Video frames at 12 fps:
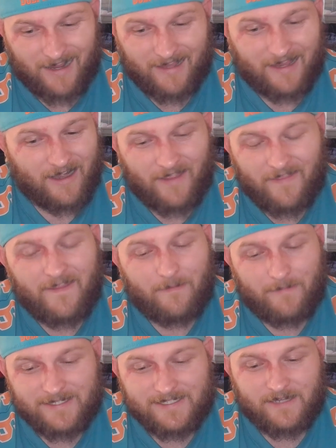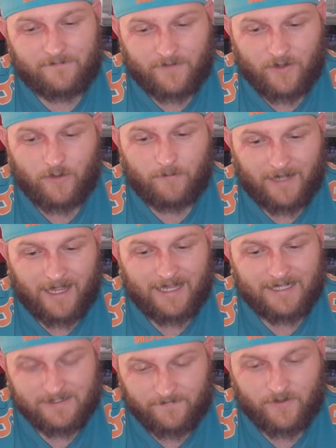they're missing a few
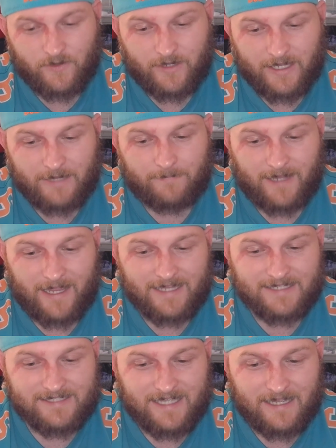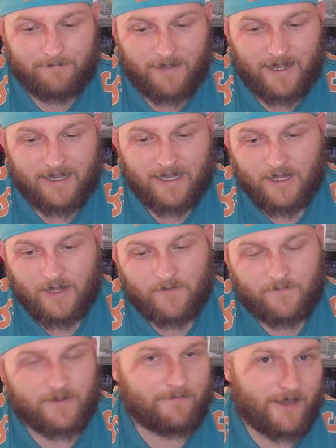key players there, but
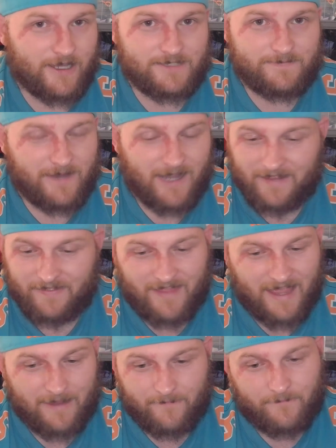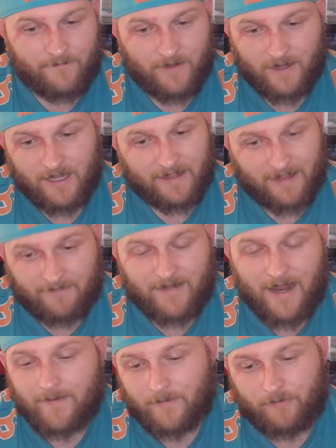for the most part, they've
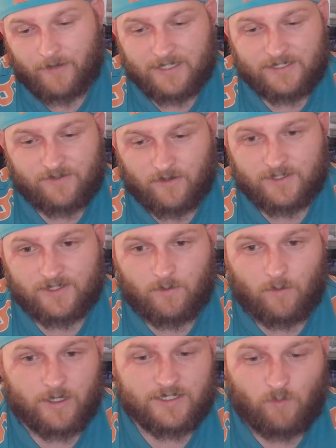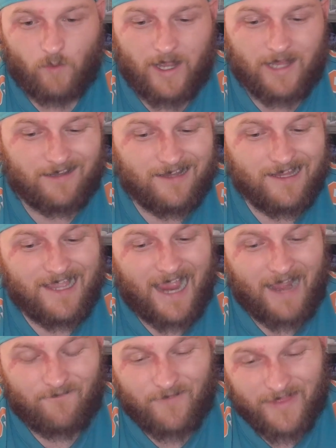named a pretty strong squad as well.
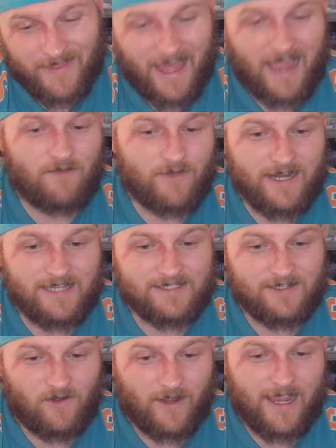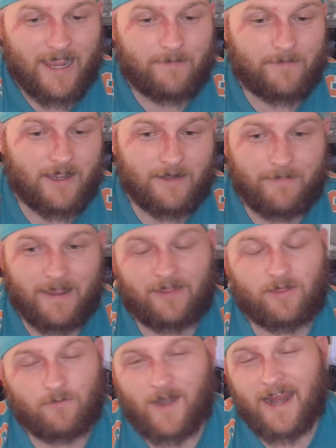And for that reason, I am going to
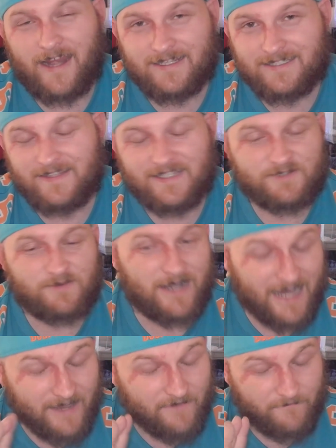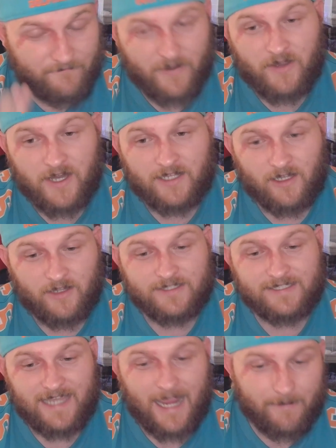back the Raiders in this one in a very
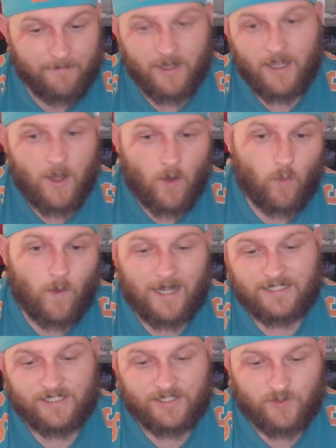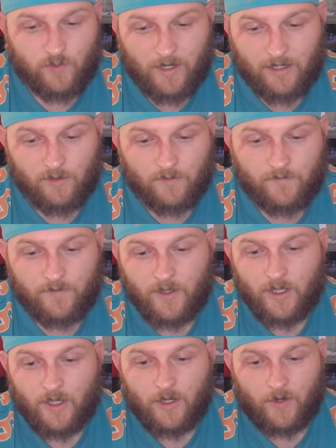close game, 1-12.
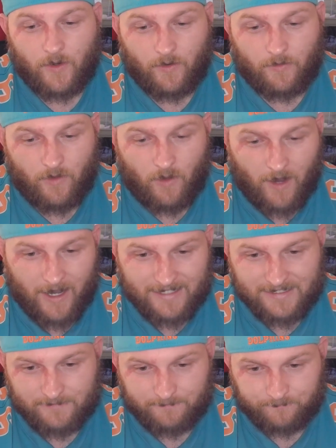All right,